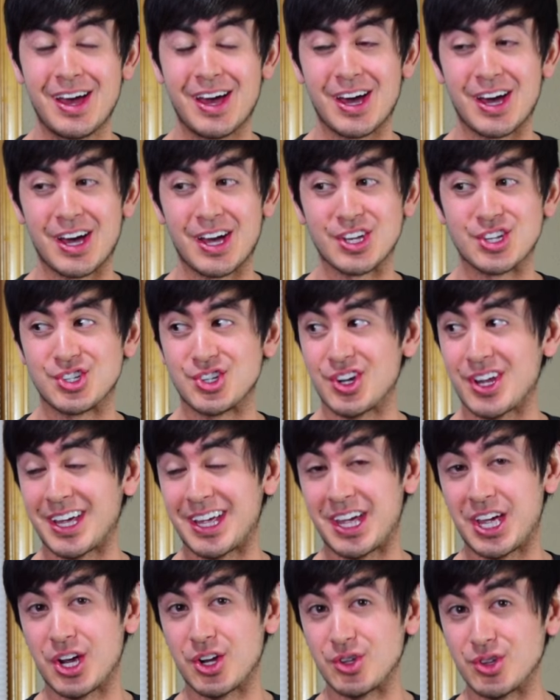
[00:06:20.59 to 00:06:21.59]
Uh, should I
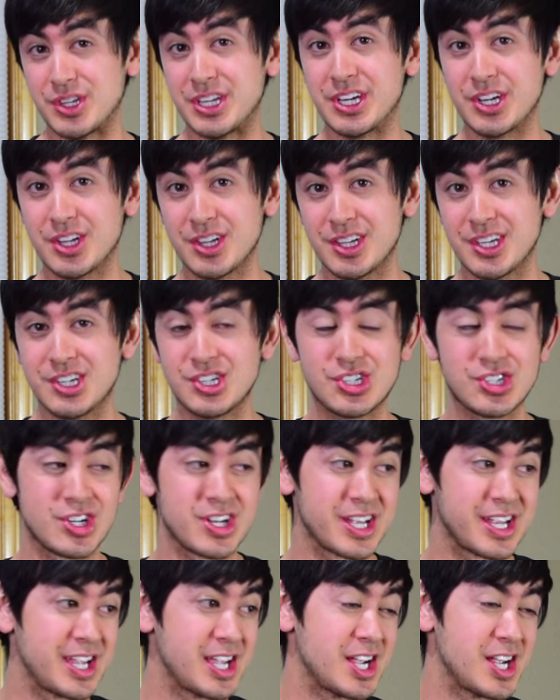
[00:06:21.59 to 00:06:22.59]
care legally? Should
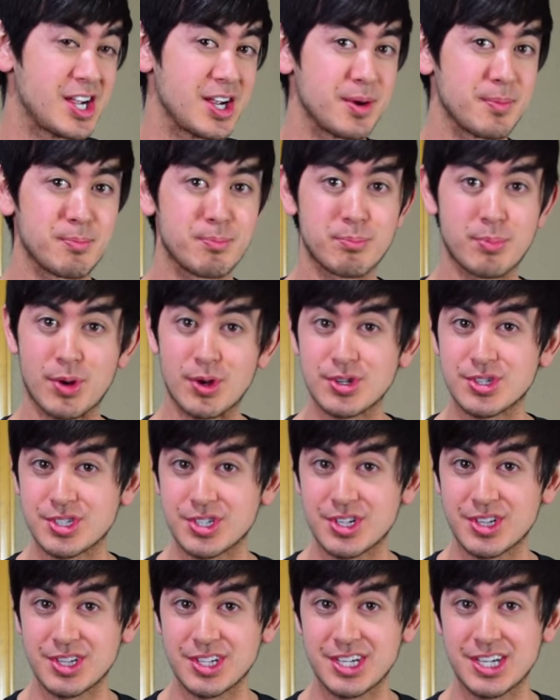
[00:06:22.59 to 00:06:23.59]
I care
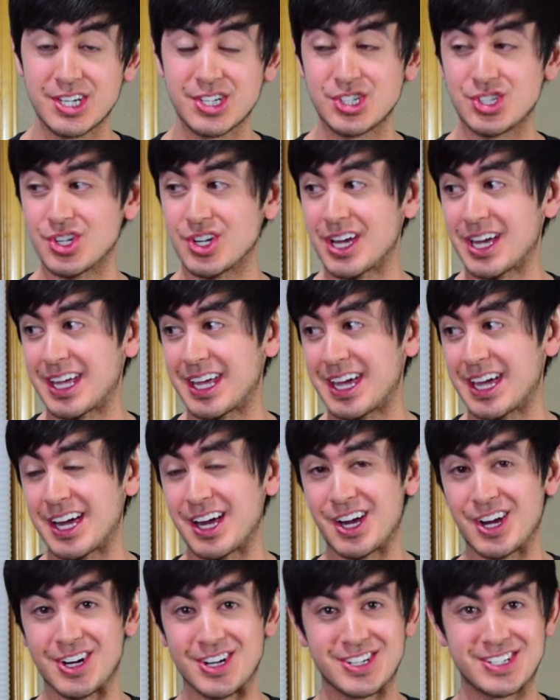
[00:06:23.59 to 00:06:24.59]
personally? Should I
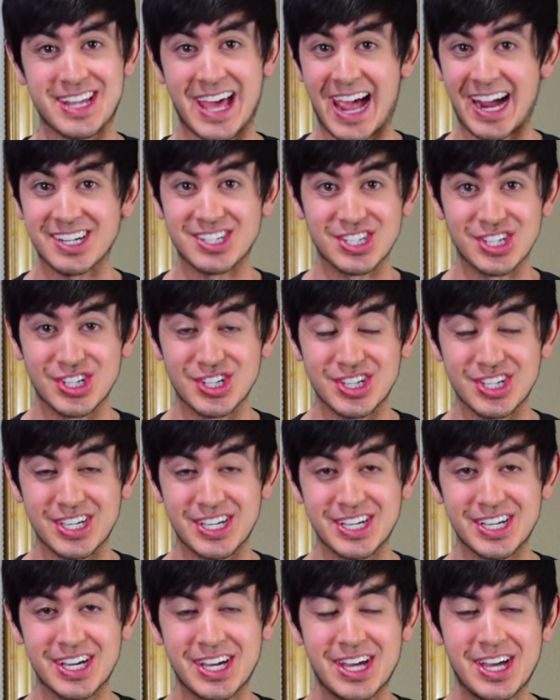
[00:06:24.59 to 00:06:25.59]
care
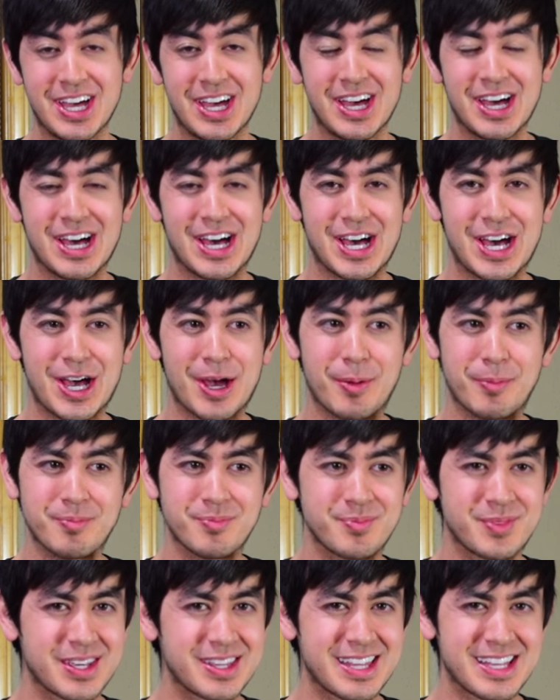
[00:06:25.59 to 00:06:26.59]
tactically?
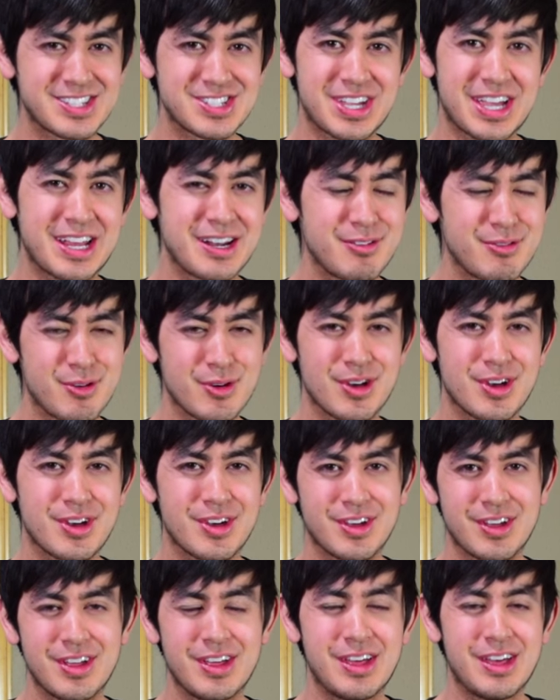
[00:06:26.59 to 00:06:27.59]
Um, and that's kind of
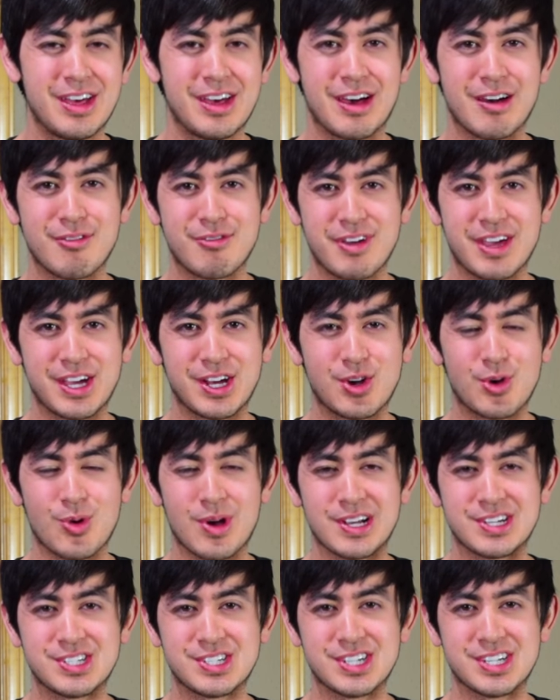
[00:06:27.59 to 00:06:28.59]
a, a vague
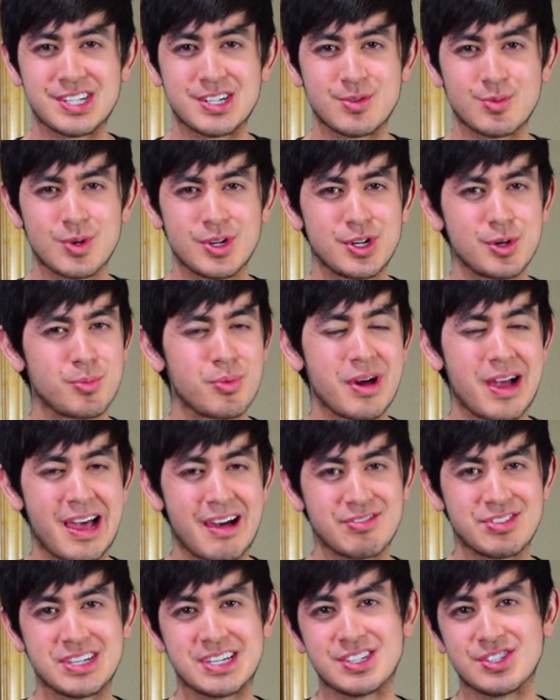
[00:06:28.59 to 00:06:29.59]
question and one you'll probably
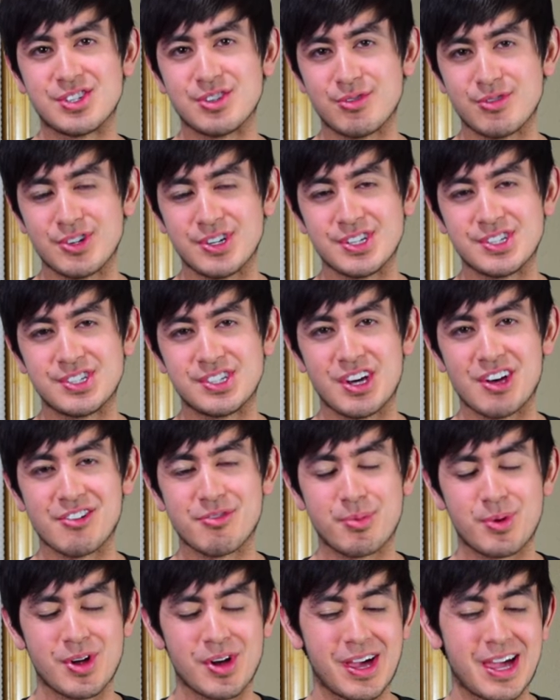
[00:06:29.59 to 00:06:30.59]
have to answer for
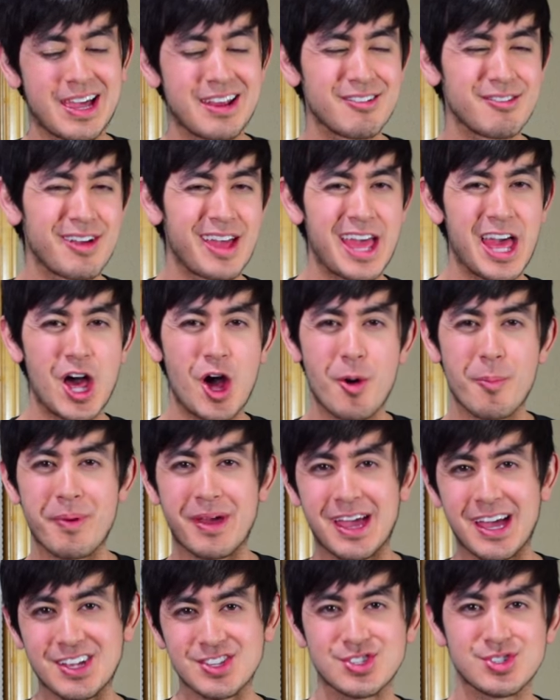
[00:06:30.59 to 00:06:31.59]
yourself, but I'll kind of help
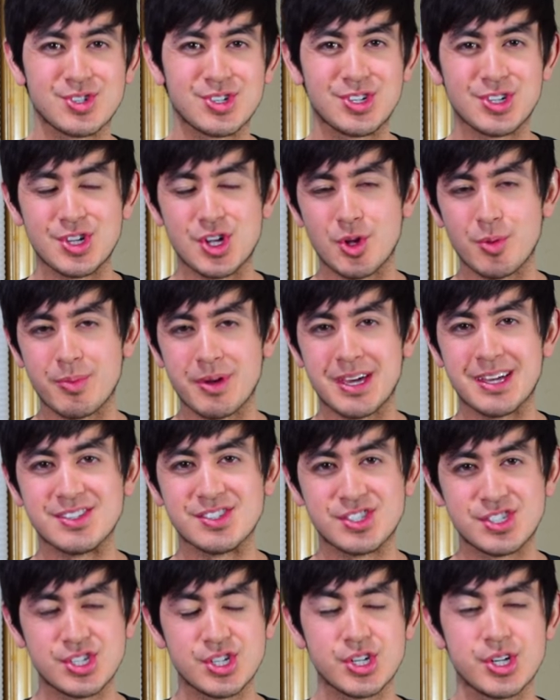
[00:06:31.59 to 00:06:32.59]
answer it a little bit
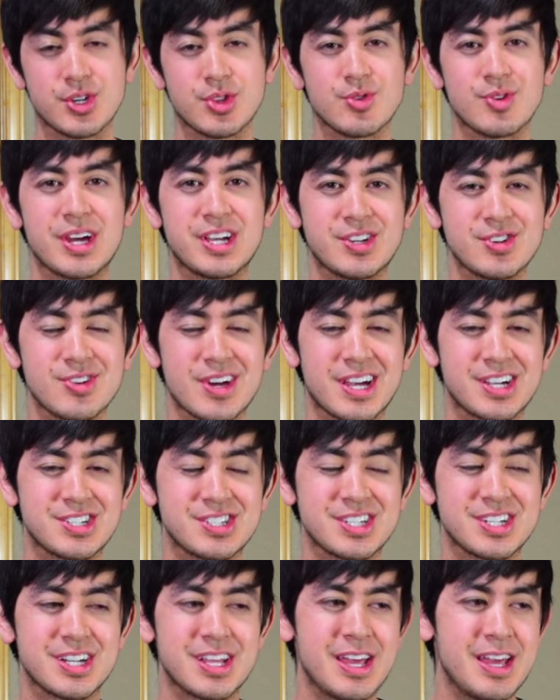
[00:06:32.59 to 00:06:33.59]
and steer you in the right
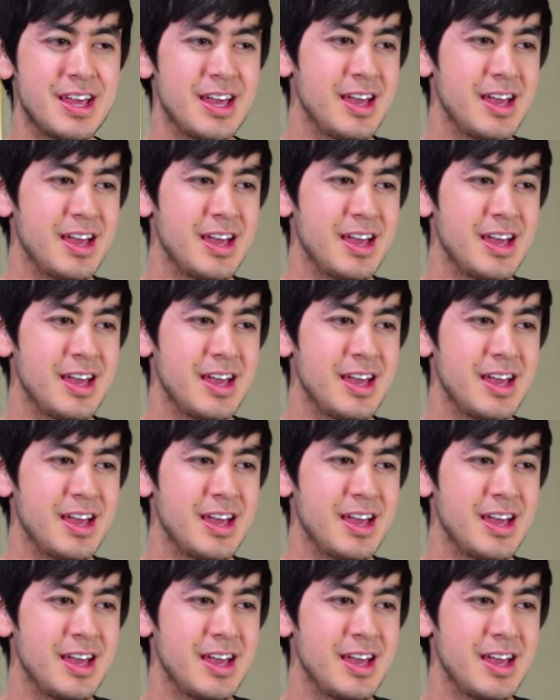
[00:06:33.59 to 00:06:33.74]
direction.